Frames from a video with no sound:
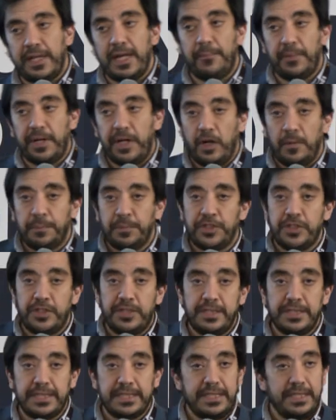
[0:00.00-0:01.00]
many
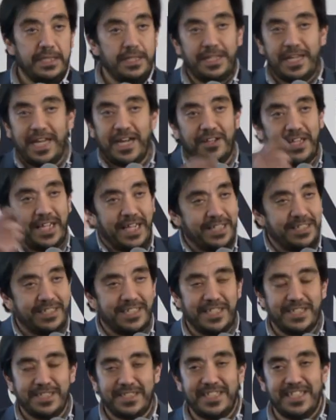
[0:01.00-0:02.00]
options. Nowadays,
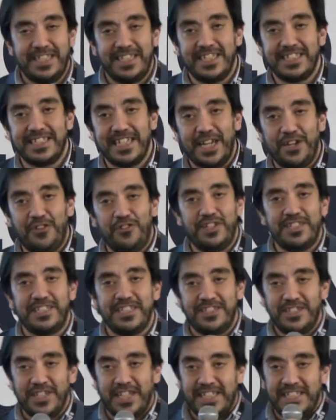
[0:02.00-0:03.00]
there's hundreds, as
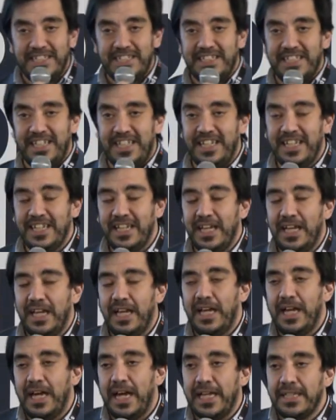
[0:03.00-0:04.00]
you can see
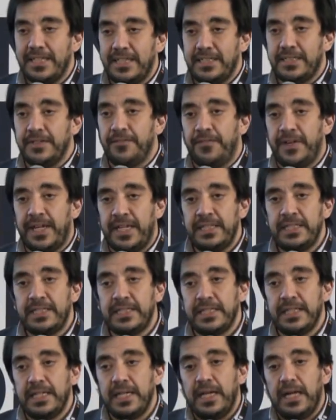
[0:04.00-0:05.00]
at this event.
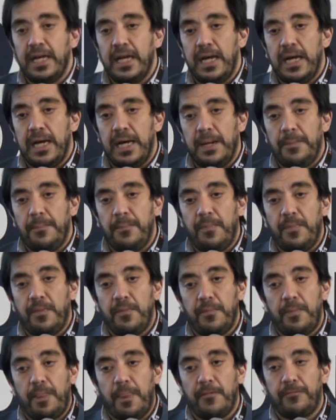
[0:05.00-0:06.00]

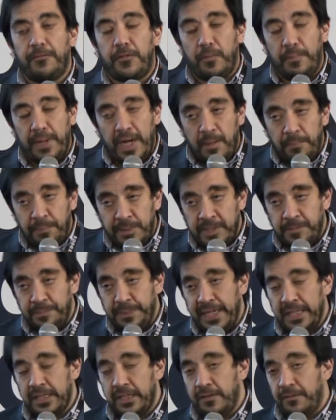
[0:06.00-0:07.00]
From our
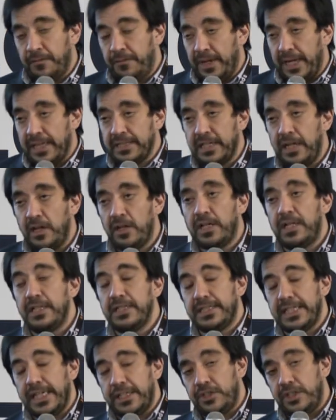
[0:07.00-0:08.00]
perspective, as a
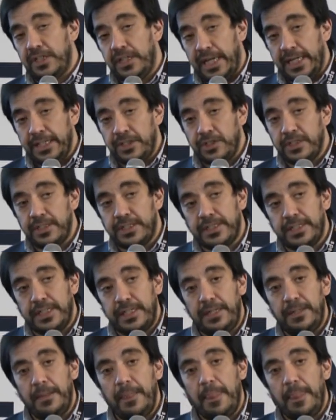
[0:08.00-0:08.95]
localization agency,